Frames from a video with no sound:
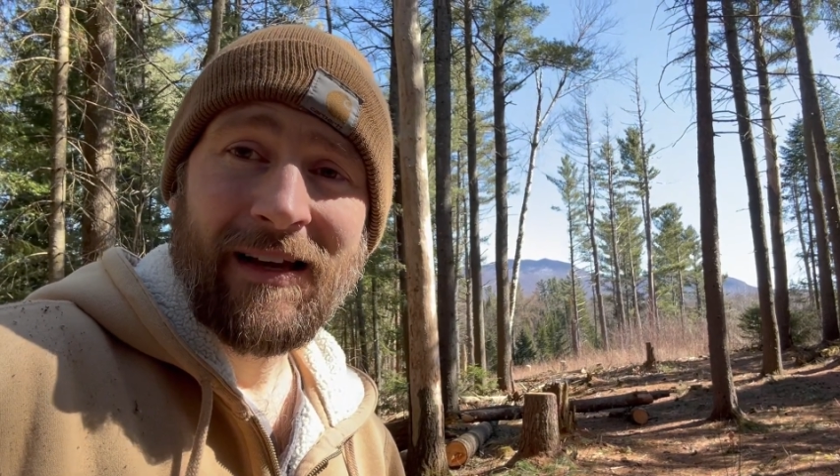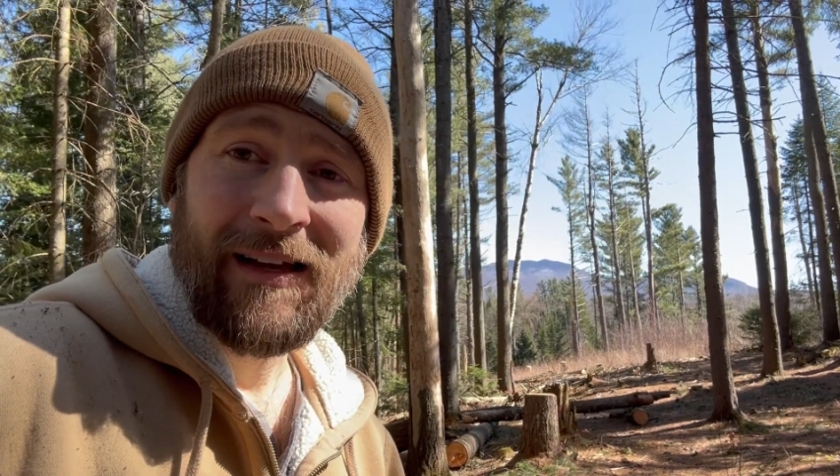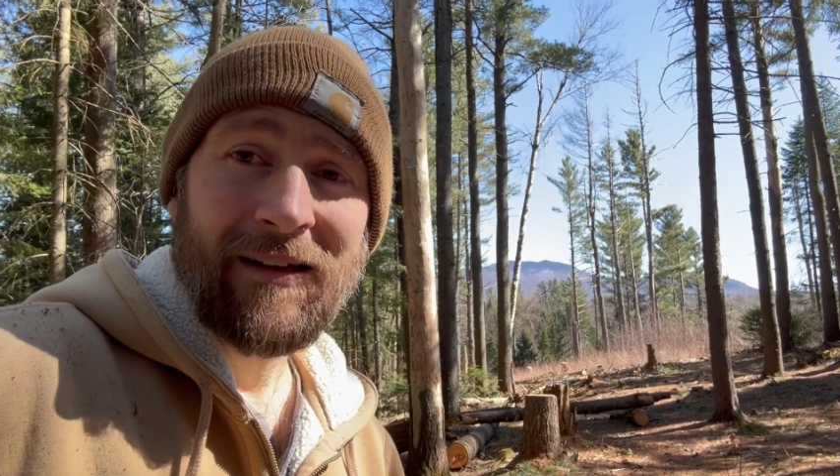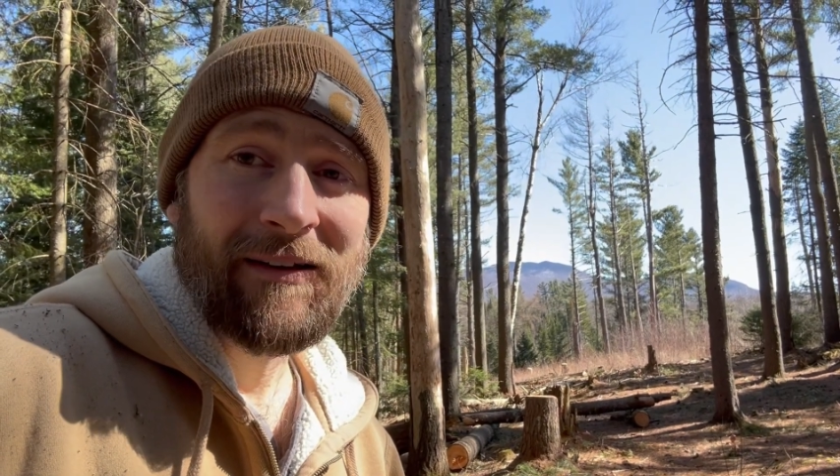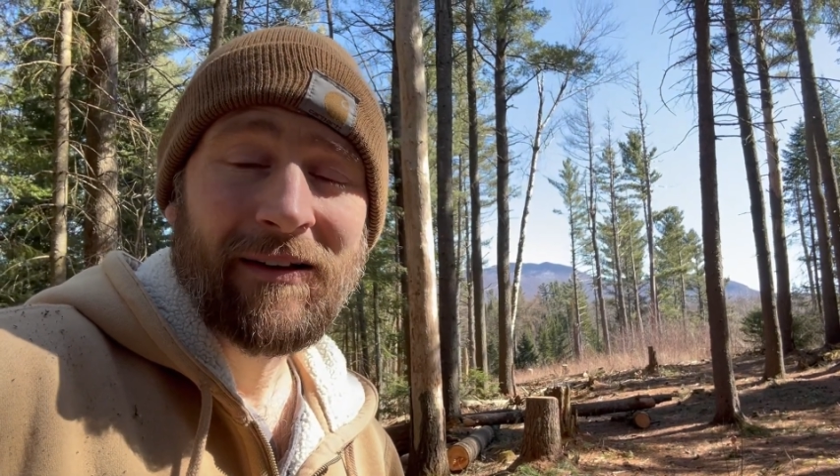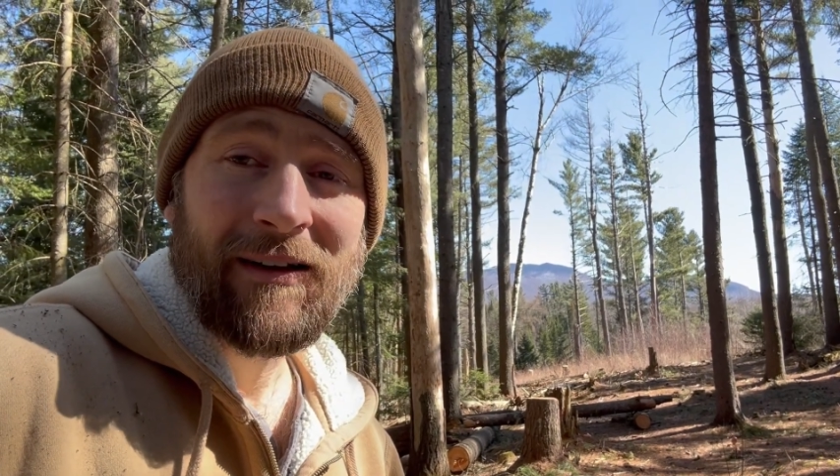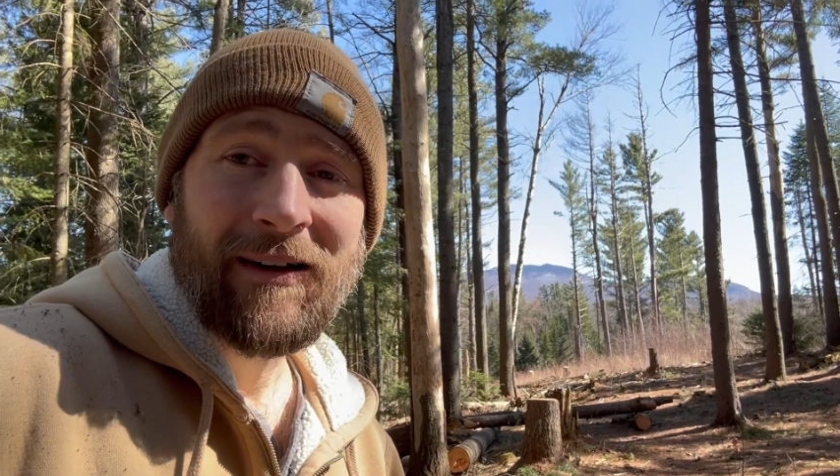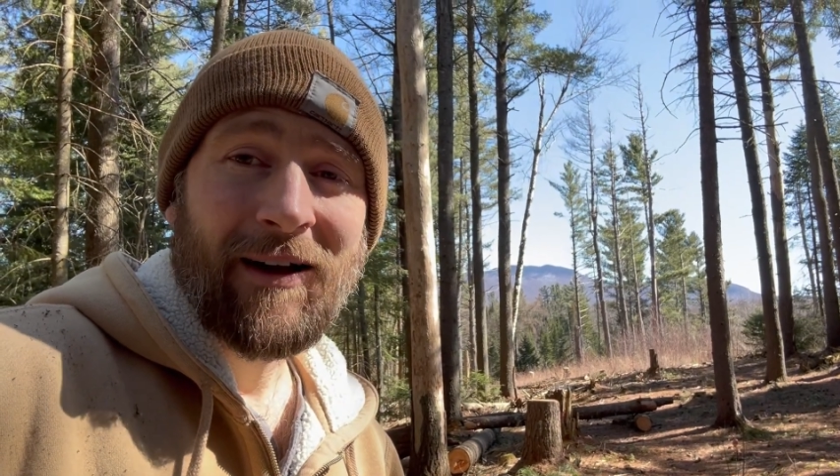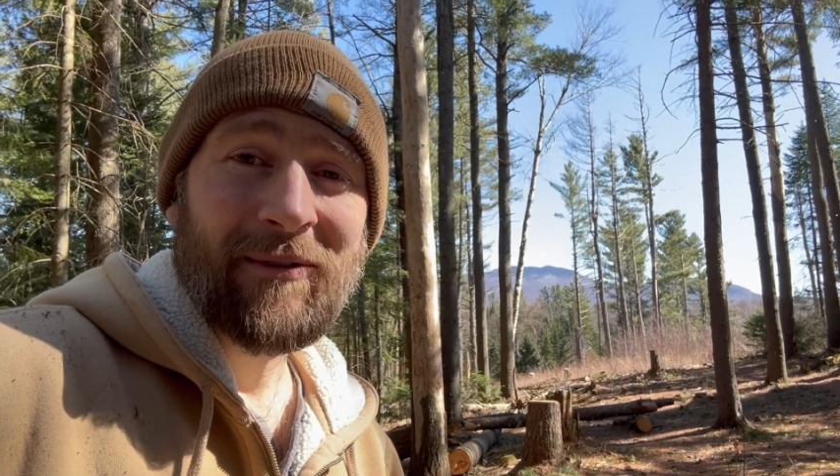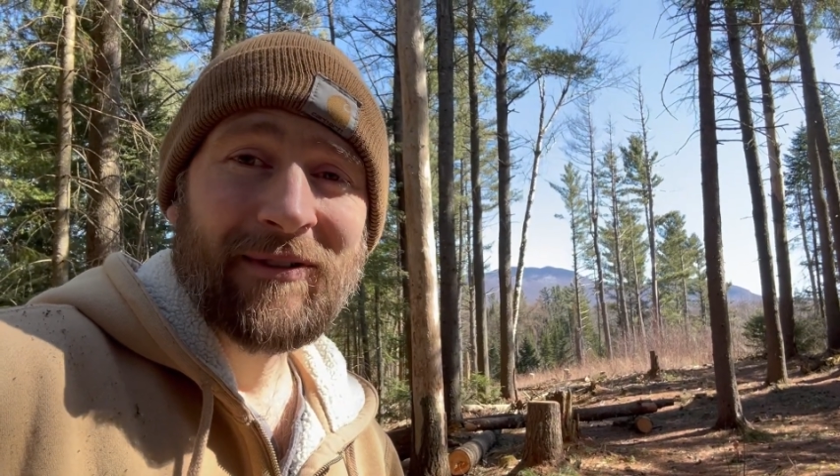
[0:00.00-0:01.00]
and
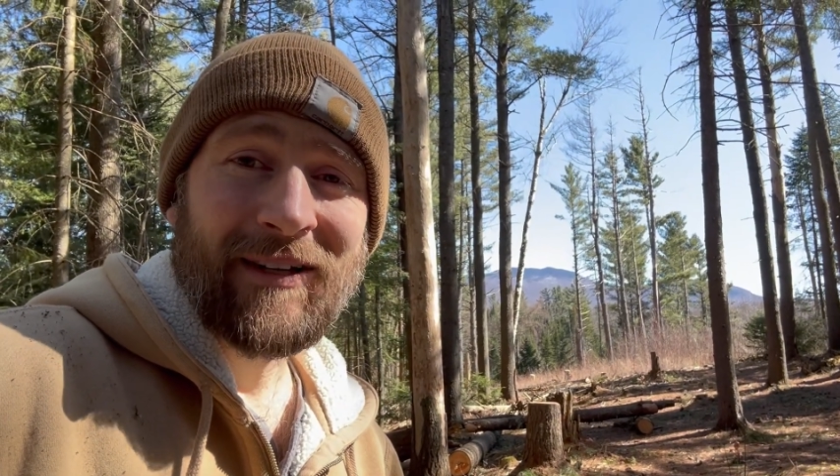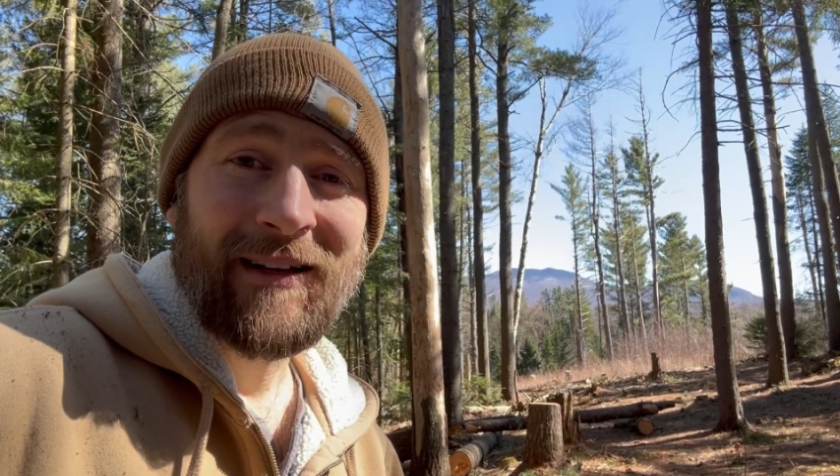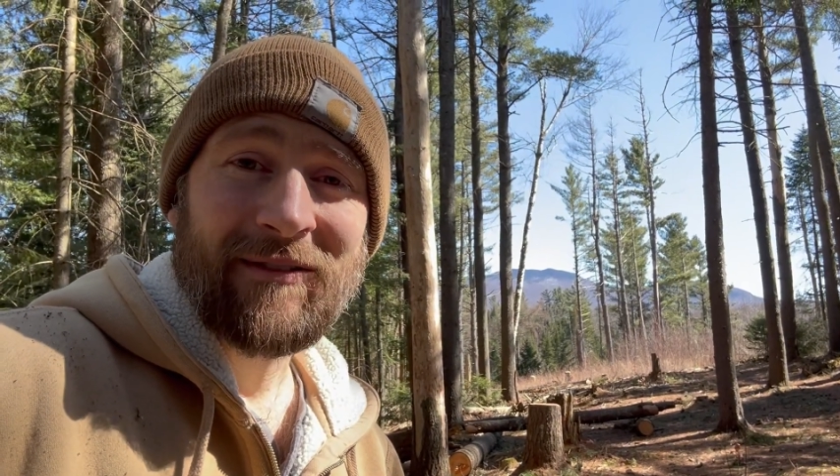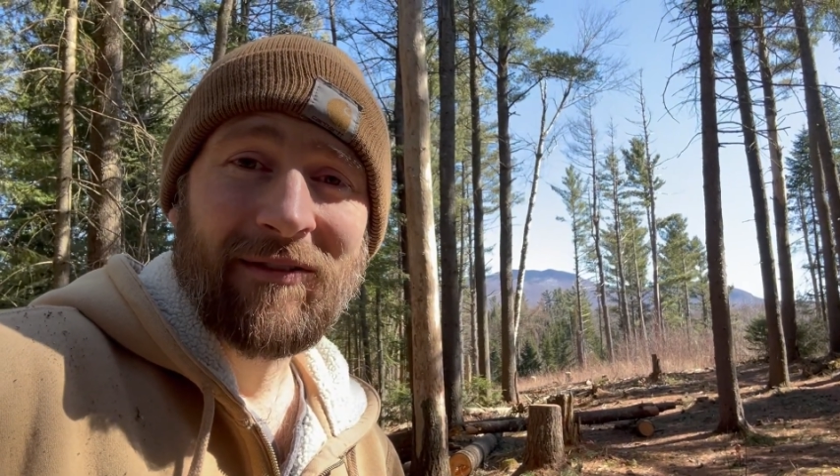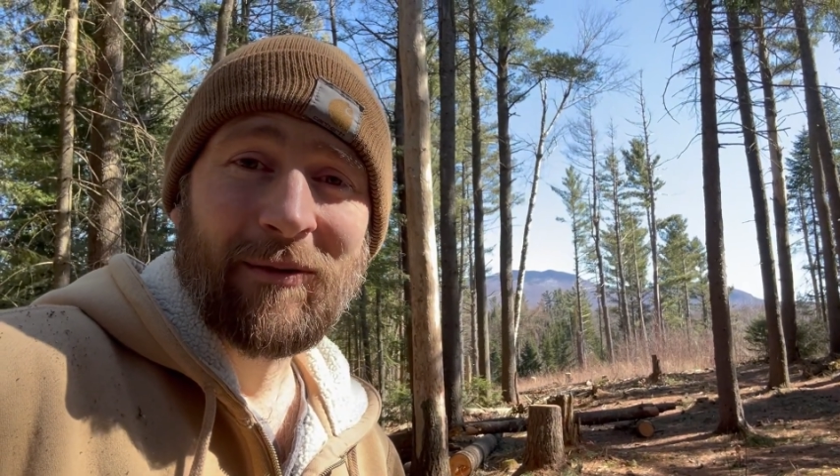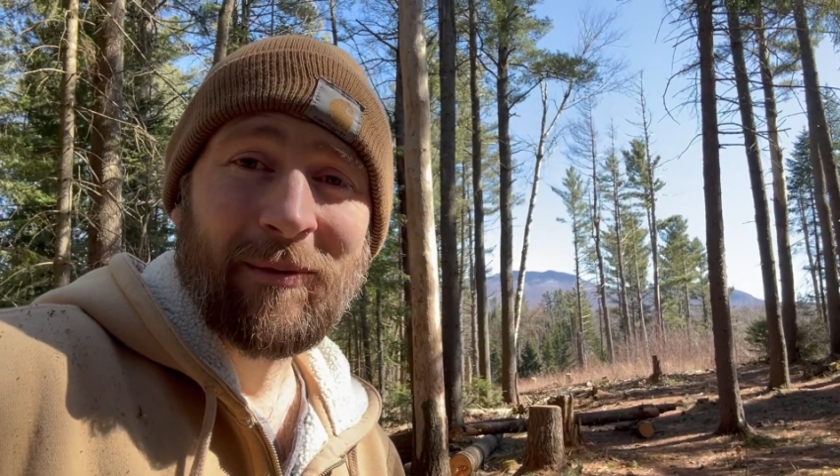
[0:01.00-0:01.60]
other signs of their